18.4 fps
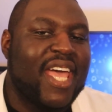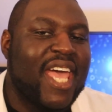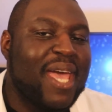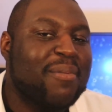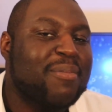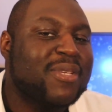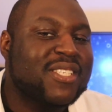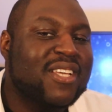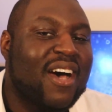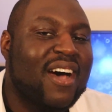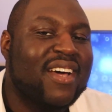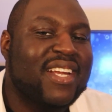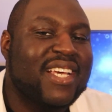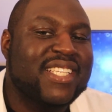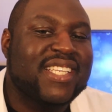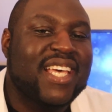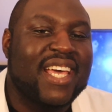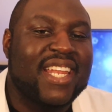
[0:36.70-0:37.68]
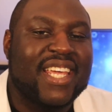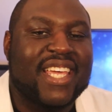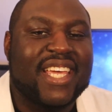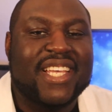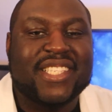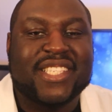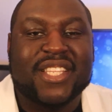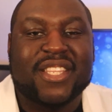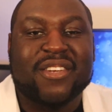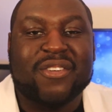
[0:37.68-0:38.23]
Amazon is getting
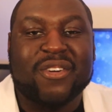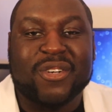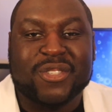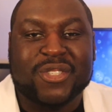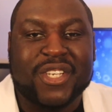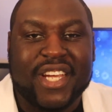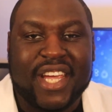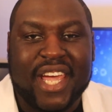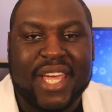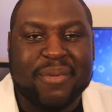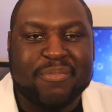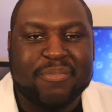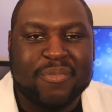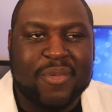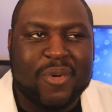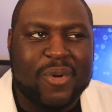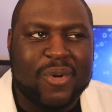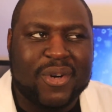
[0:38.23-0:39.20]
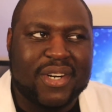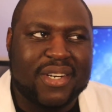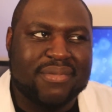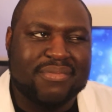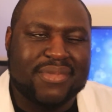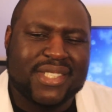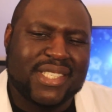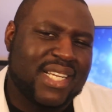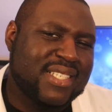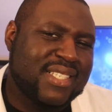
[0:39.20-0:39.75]
into the grocery game, or
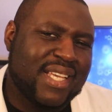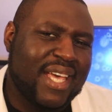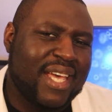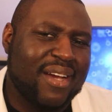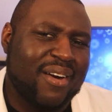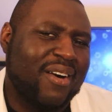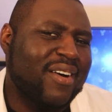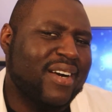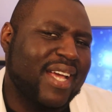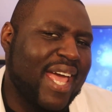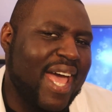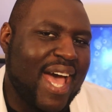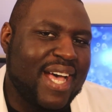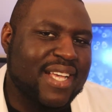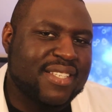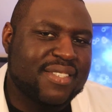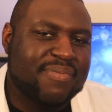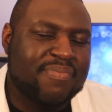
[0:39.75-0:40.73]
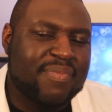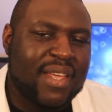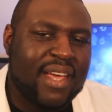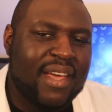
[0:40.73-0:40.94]
should I say already has.